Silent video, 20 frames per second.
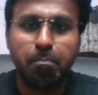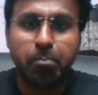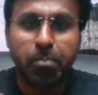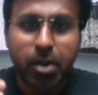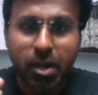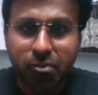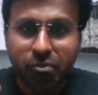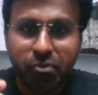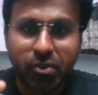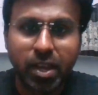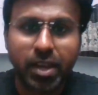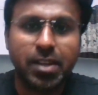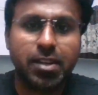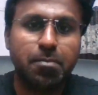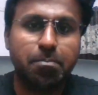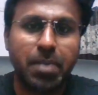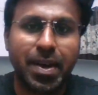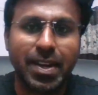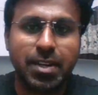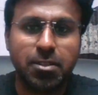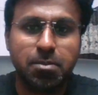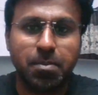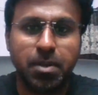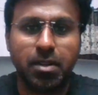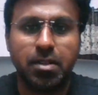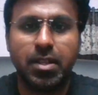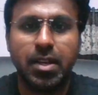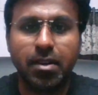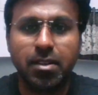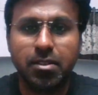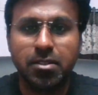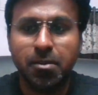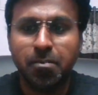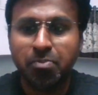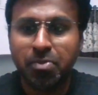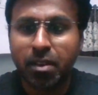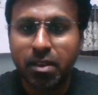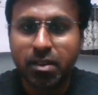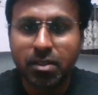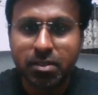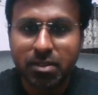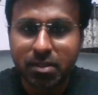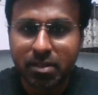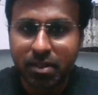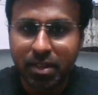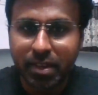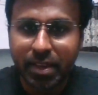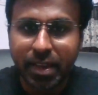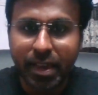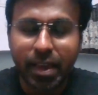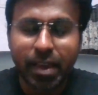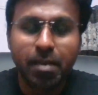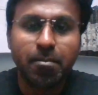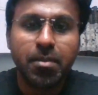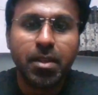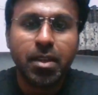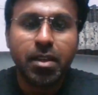perfect batsmen. That is, his game